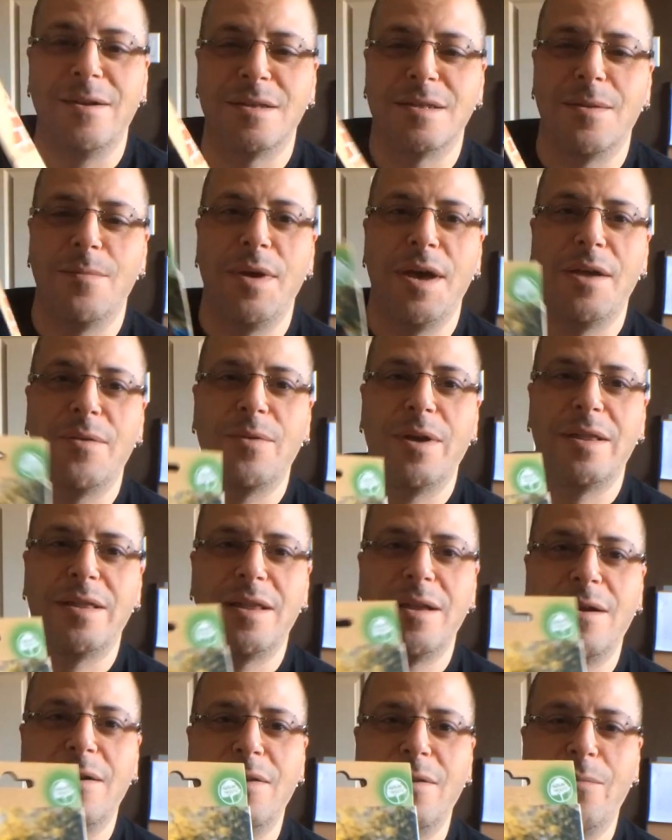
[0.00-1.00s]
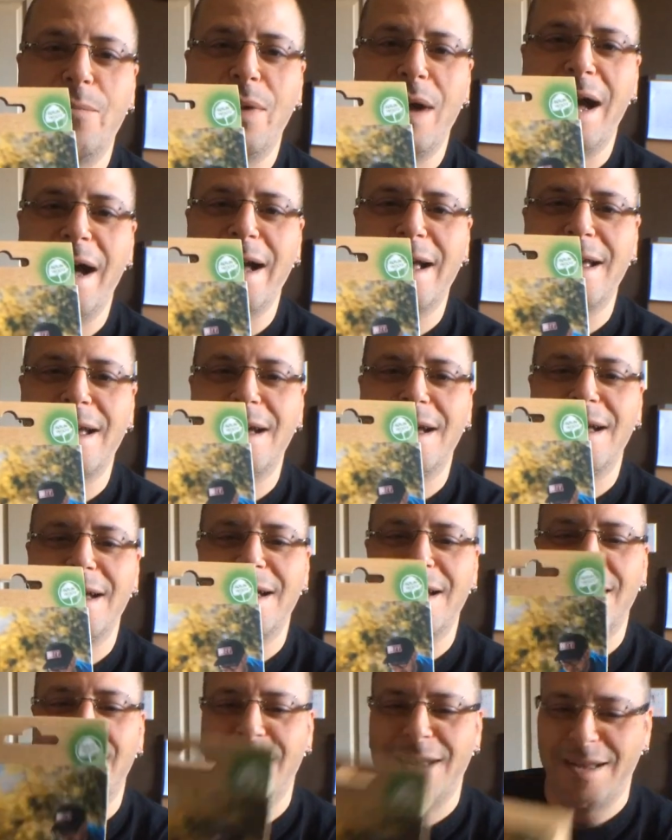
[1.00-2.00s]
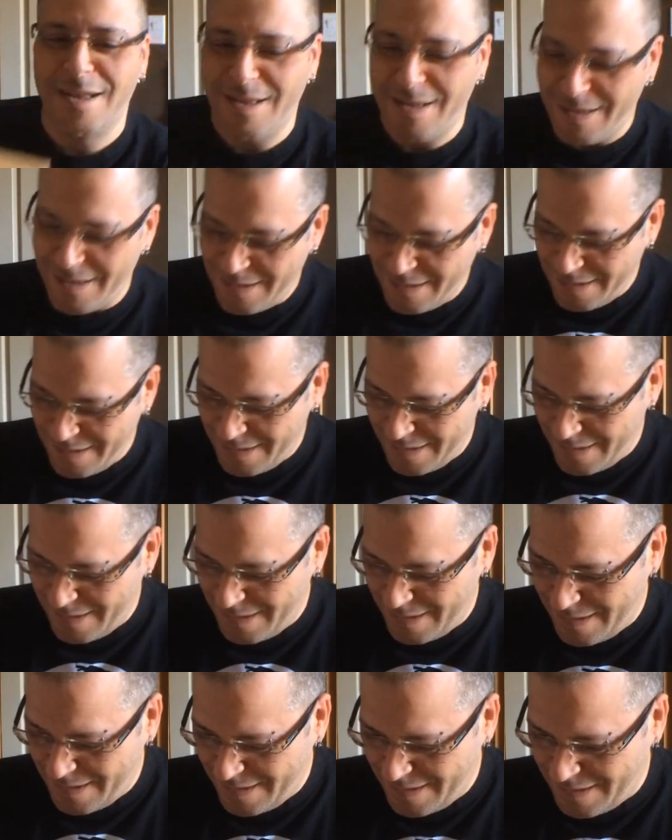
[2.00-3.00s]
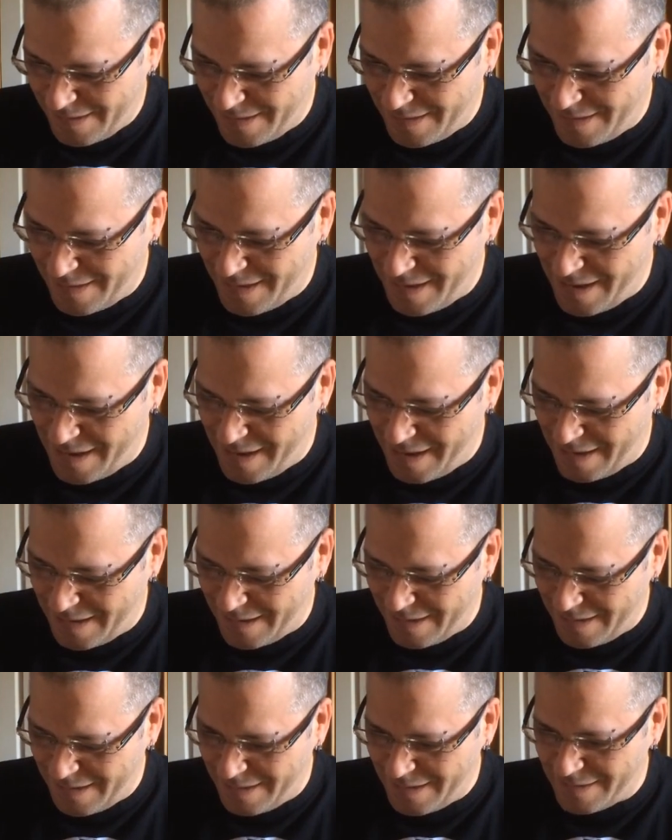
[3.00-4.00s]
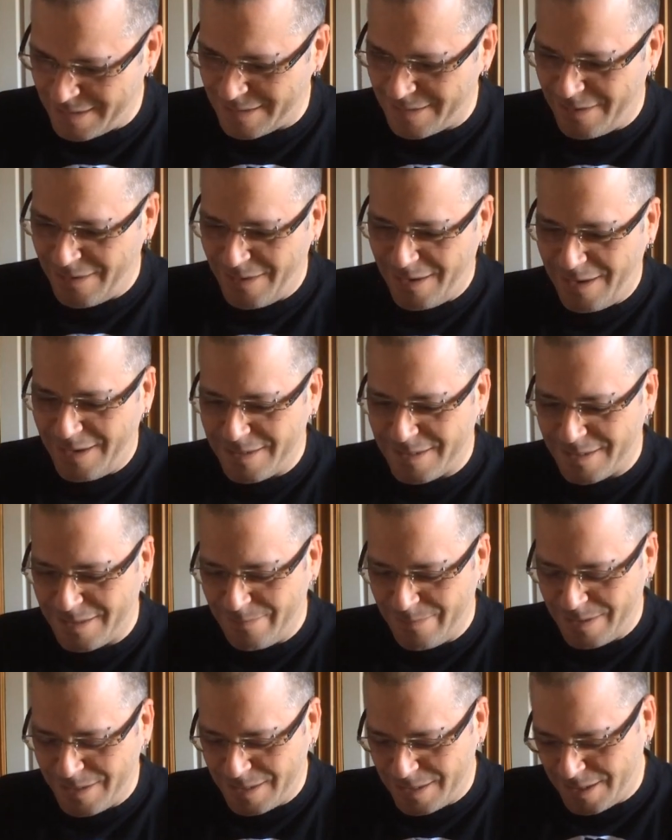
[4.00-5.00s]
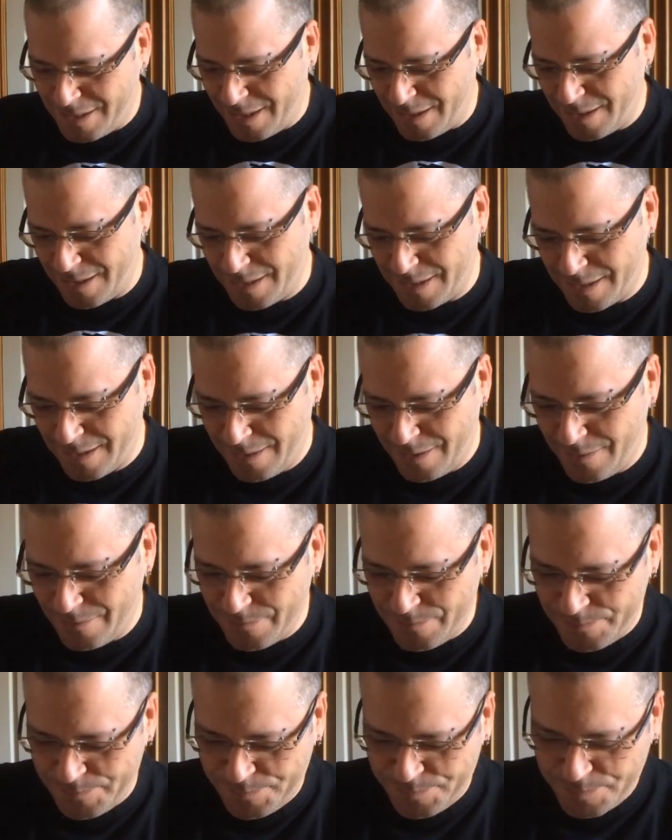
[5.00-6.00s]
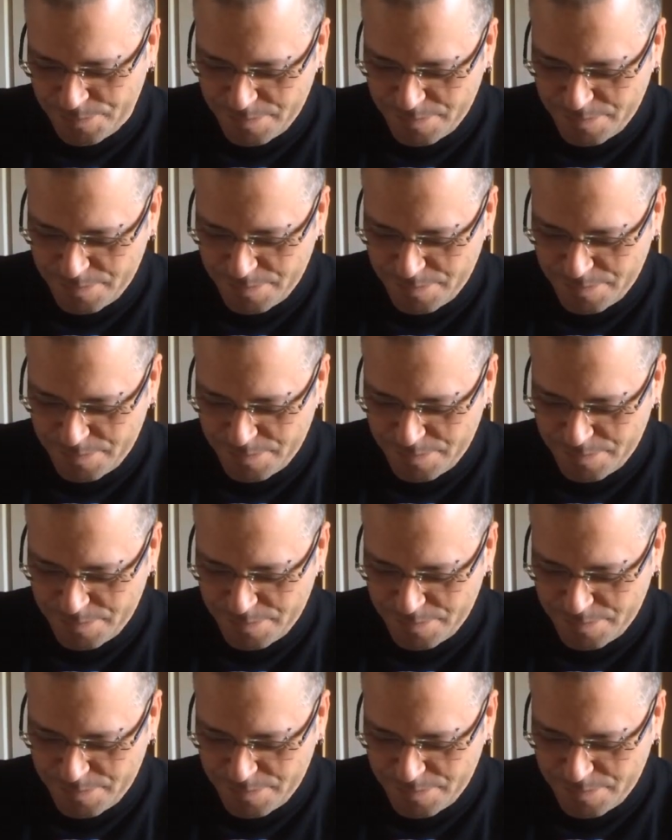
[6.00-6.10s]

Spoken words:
there's the man right there on the back. That is awesome. Let's check this out.